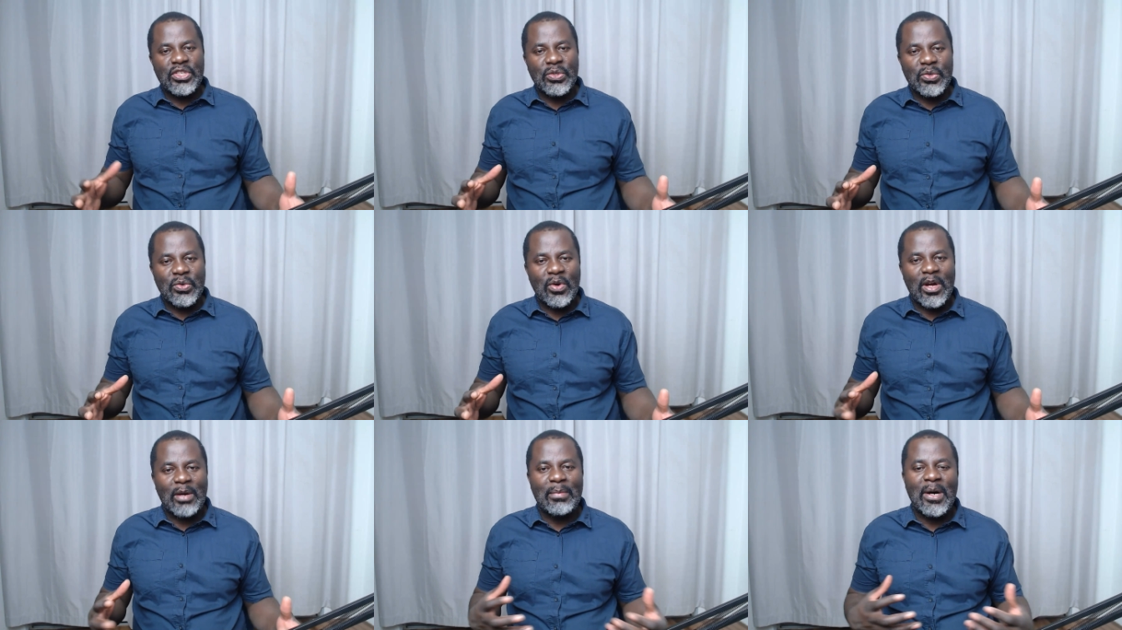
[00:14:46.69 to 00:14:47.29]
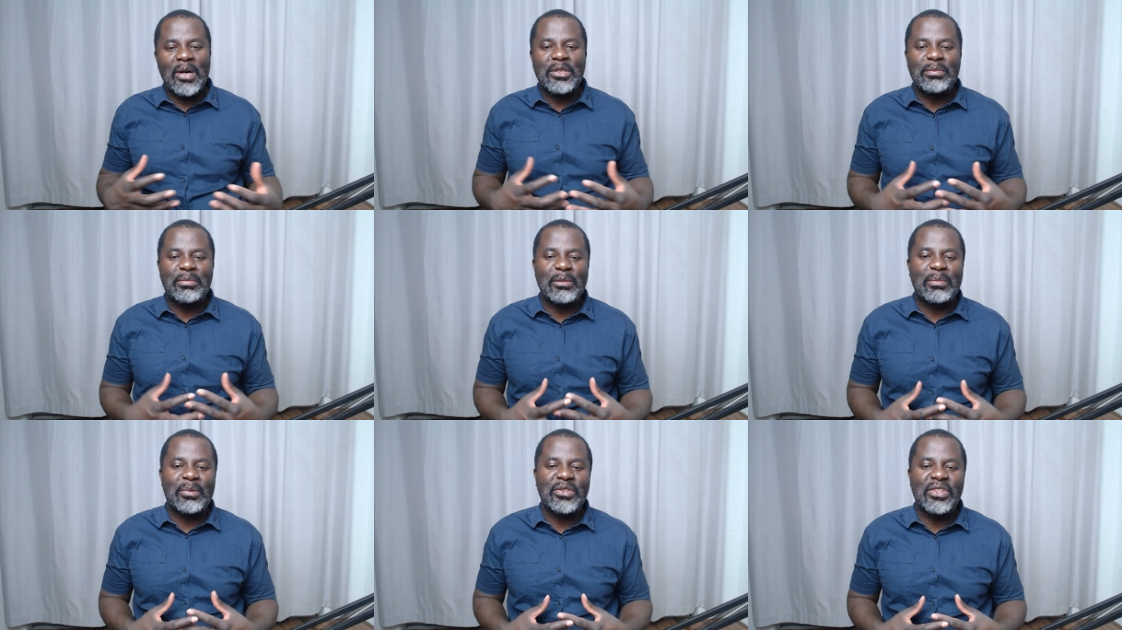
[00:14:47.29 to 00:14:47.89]
to know about
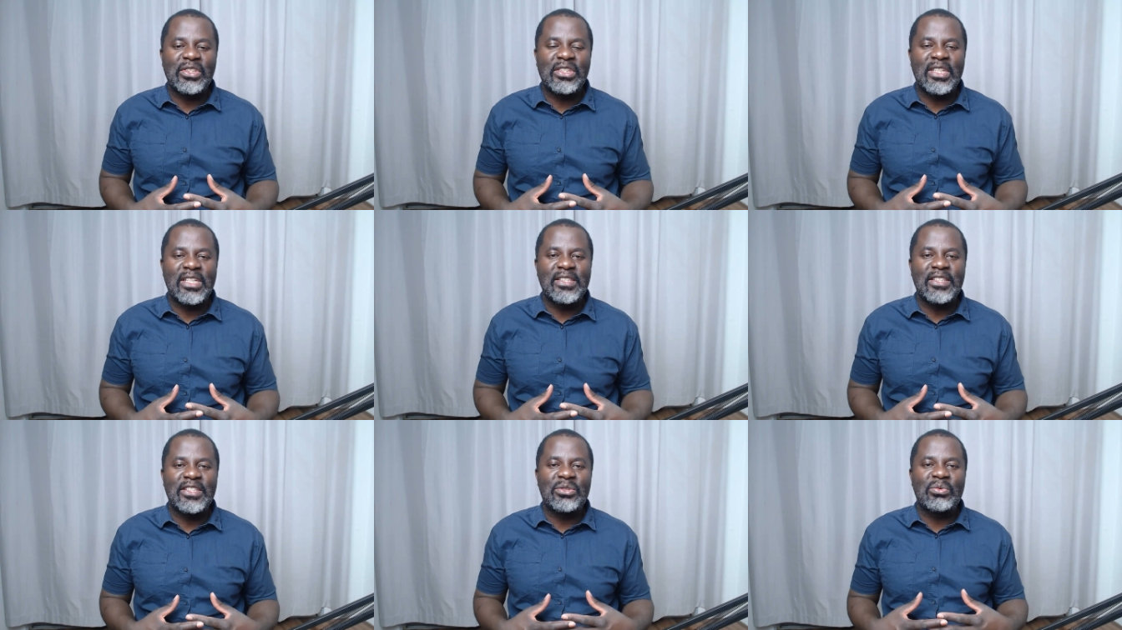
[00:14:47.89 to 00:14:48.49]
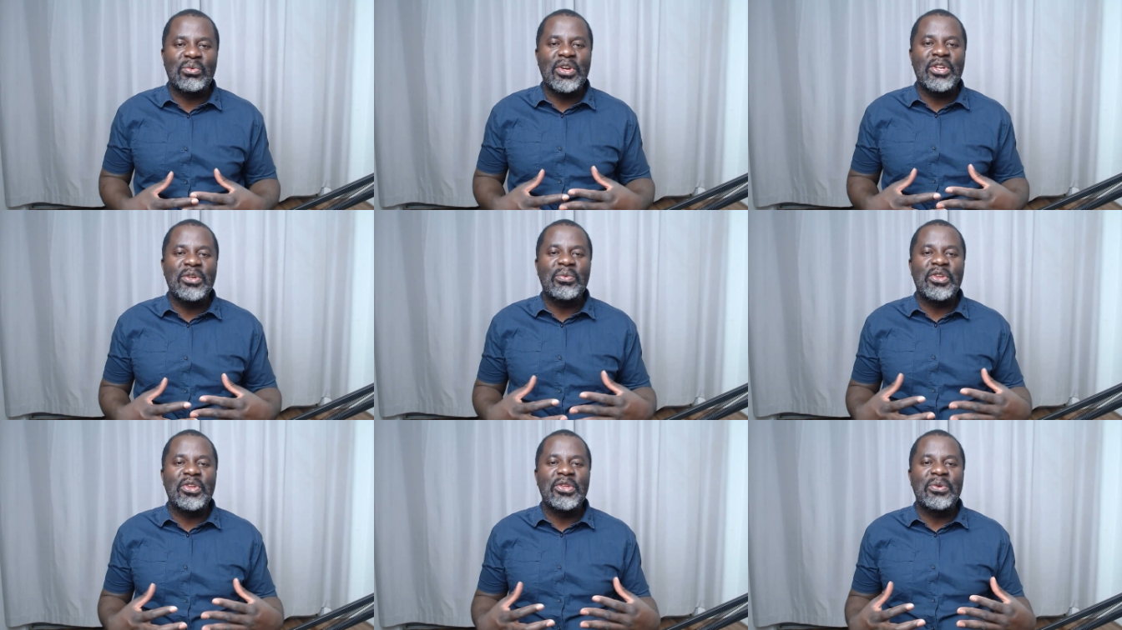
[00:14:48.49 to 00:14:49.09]
prepositions is when
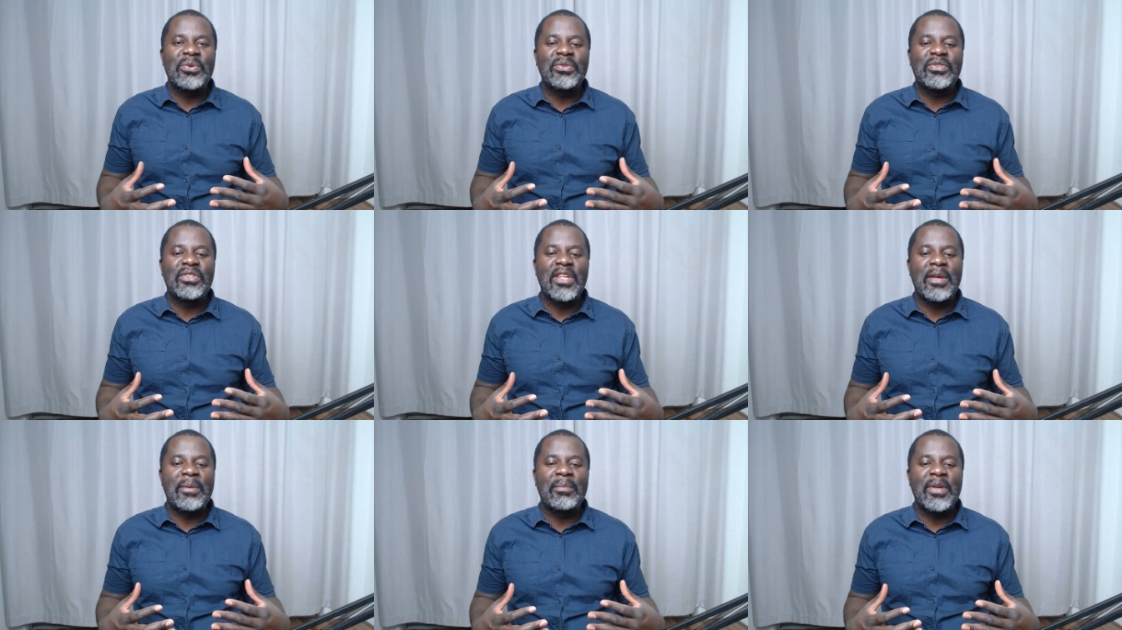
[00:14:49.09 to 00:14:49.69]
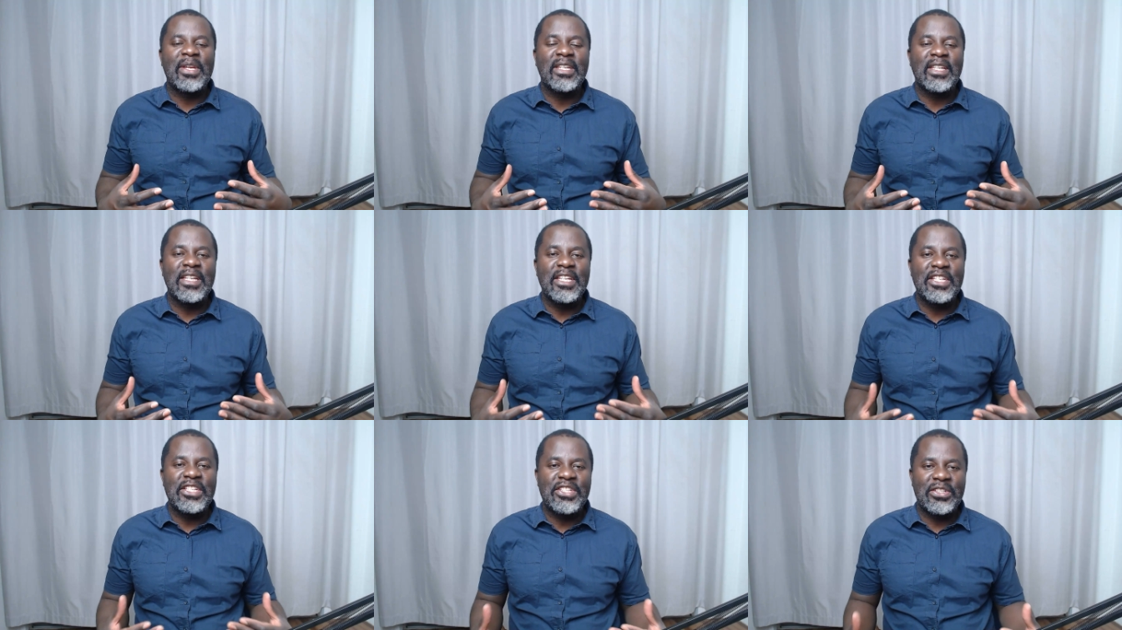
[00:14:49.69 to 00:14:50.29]
we use them in
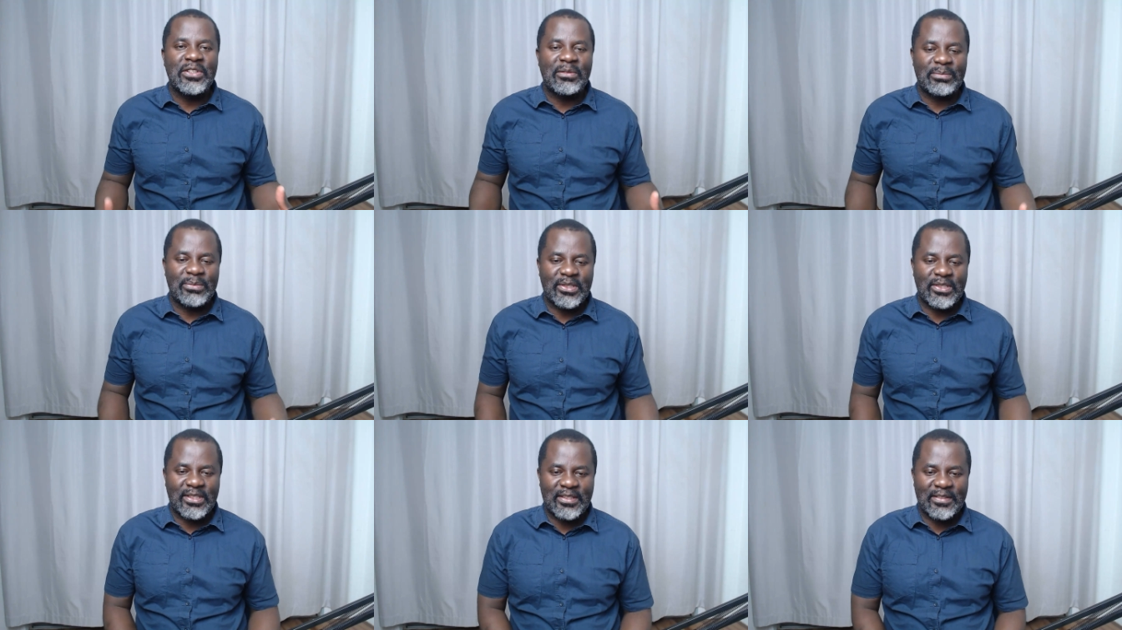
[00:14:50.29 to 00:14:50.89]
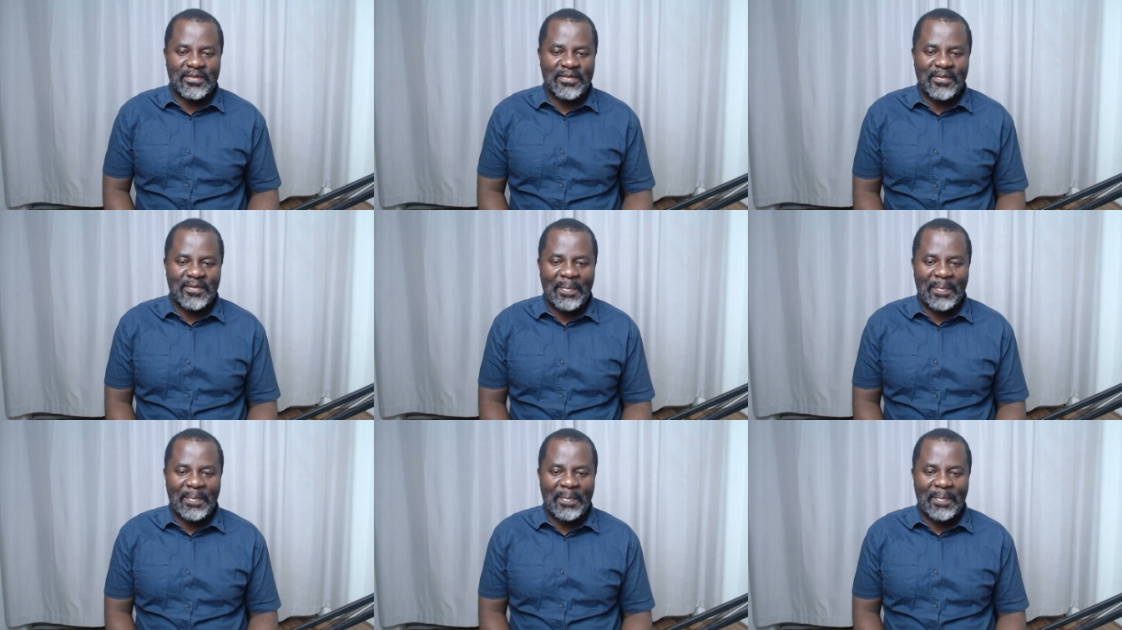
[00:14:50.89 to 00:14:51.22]
idioms.